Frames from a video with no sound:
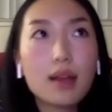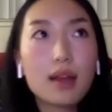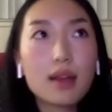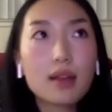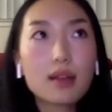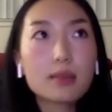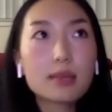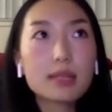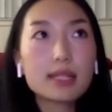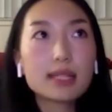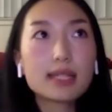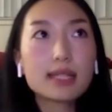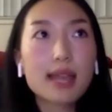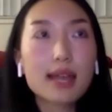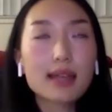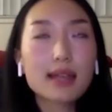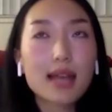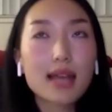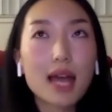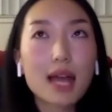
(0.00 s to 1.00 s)
another
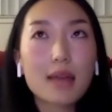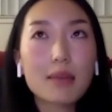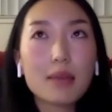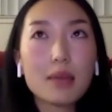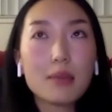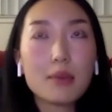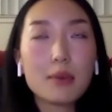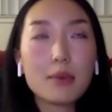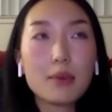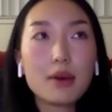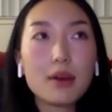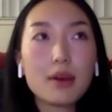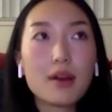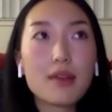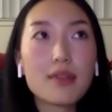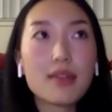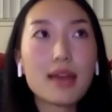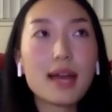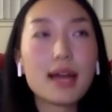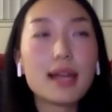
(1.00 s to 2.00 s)
mistake that people put
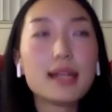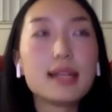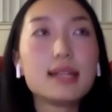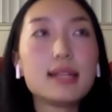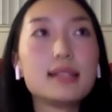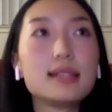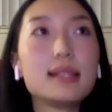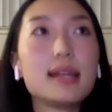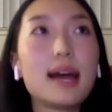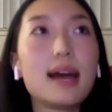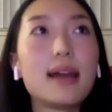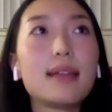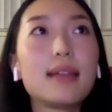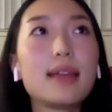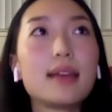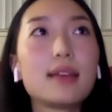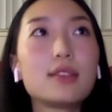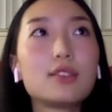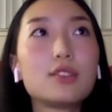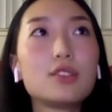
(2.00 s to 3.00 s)
on that is that
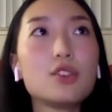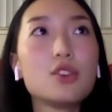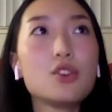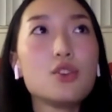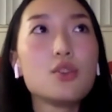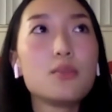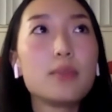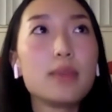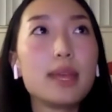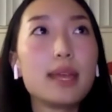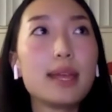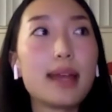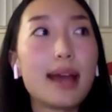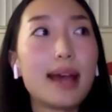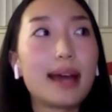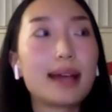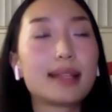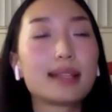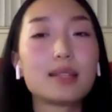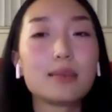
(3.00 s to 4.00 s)
they assume it
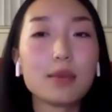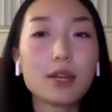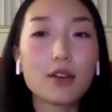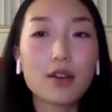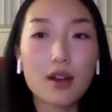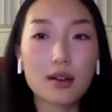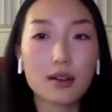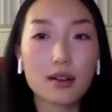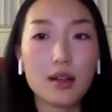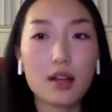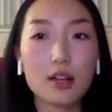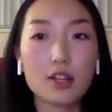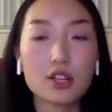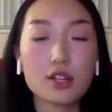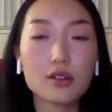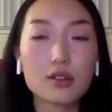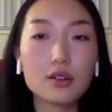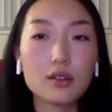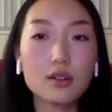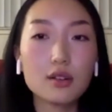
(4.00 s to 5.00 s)
has to be
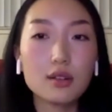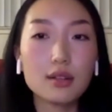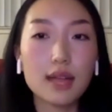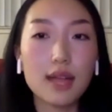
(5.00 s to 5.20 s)
chronological.